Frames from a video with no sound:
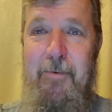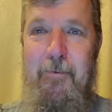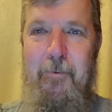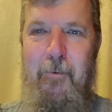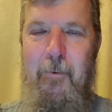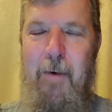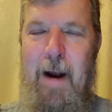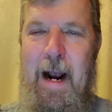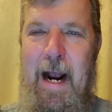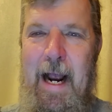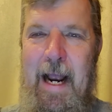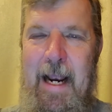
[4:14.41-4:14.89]

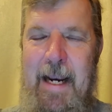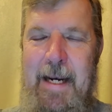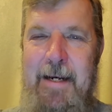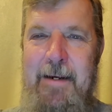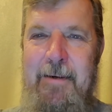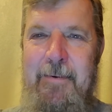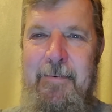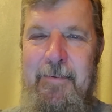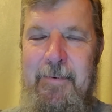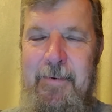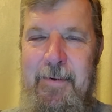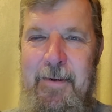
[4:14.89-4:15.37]
Why?
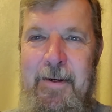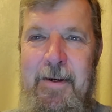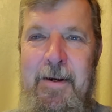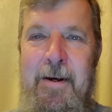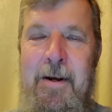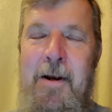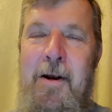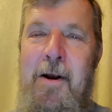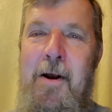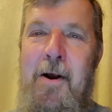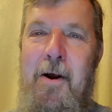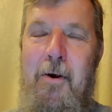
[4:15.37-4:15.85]

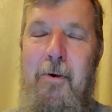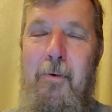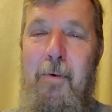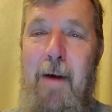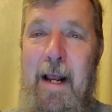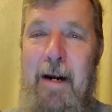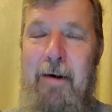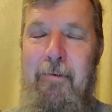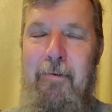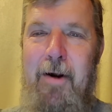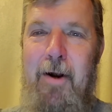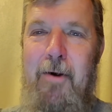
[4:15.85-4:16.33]
Oh,
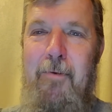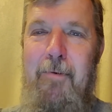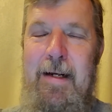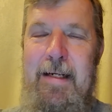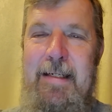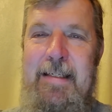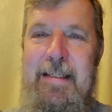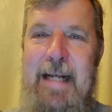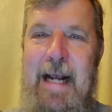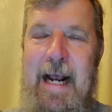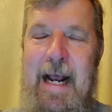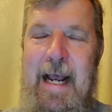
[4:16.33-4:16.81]
I don't know.
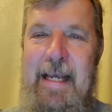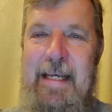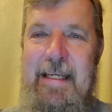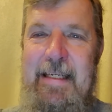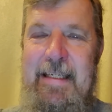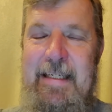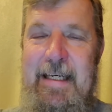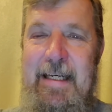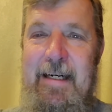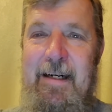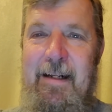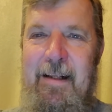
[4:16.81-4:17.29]
It
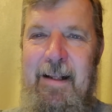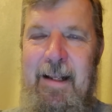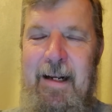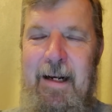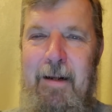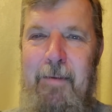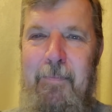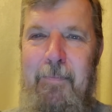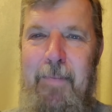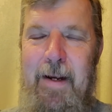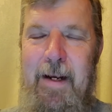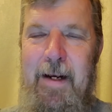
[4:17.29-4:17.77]
ties in a
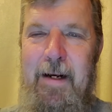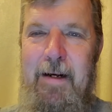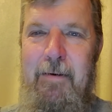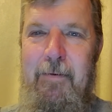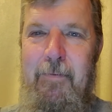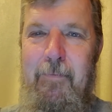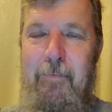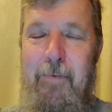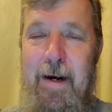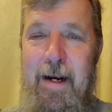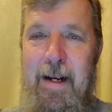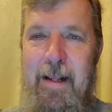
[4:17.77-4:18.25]
little bit
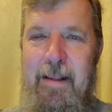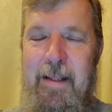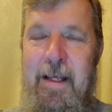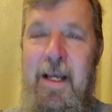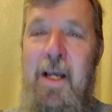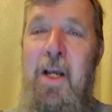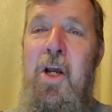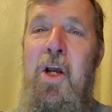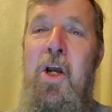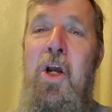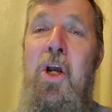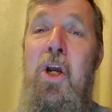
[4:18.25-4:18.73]
with
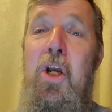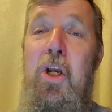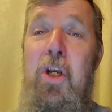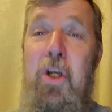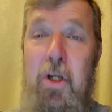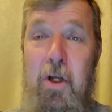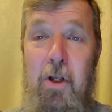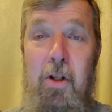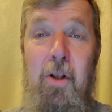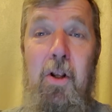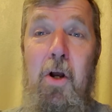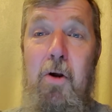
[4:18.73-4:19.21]

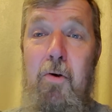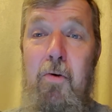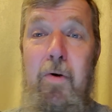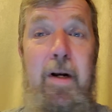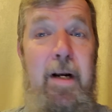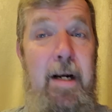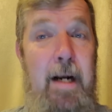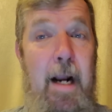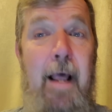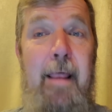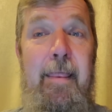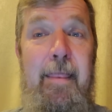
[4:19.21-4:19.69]
you'll
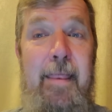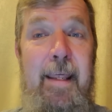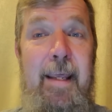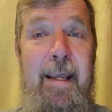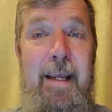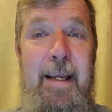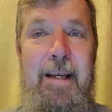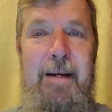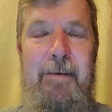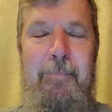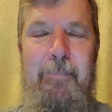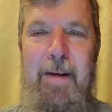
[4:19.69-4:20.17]
own
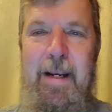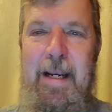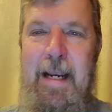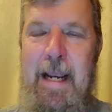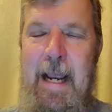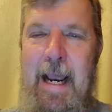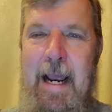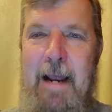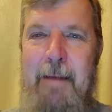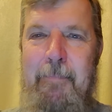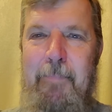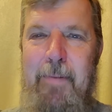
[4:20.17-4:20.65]
nothing and be
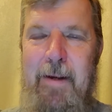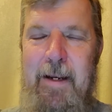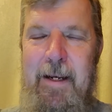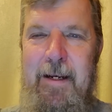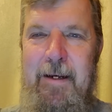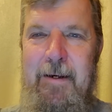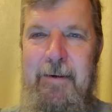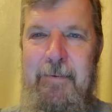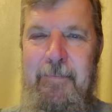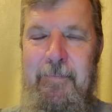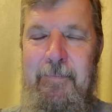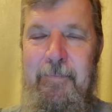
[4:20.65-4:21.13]

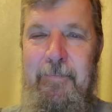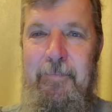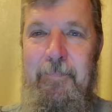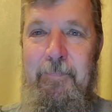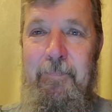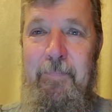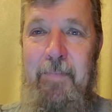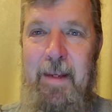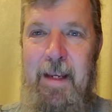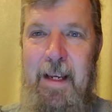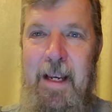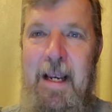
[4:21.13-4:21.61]
happy.
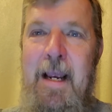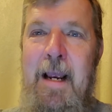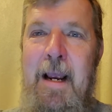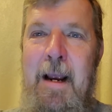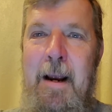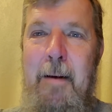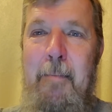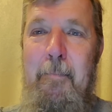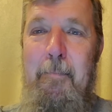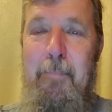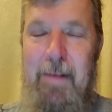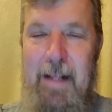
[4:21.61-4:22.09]

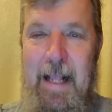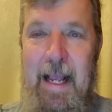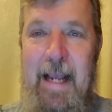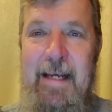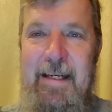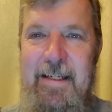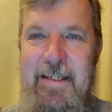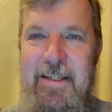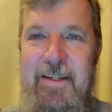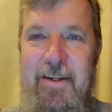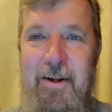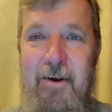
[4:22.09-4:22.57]

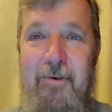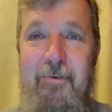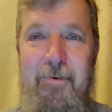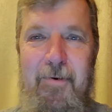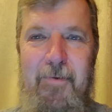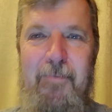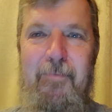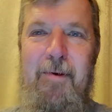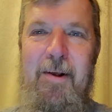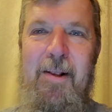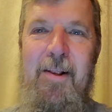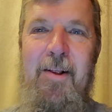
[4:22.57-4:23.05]

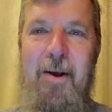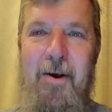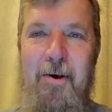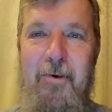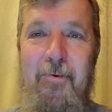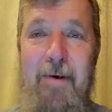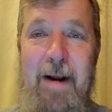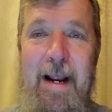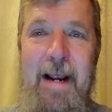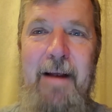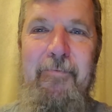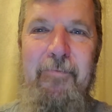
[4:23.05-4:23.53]
Blackstone will
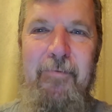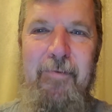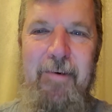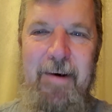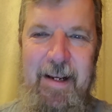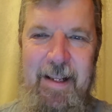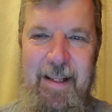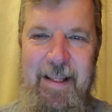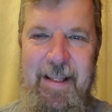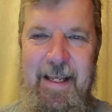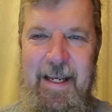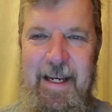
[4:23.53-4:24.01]
own
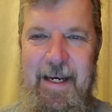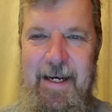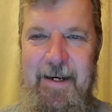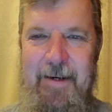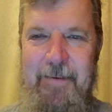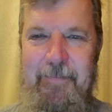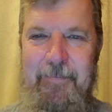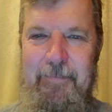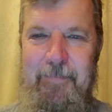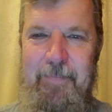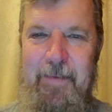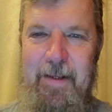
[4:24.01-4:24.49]
everything.
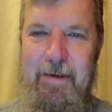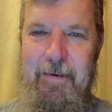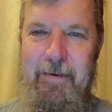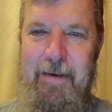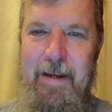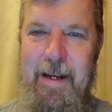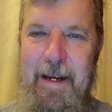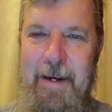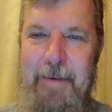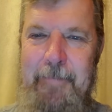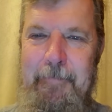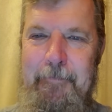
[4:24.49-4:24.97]

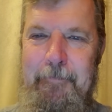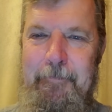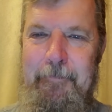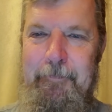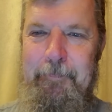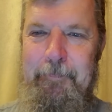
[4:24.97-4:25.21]
Okay.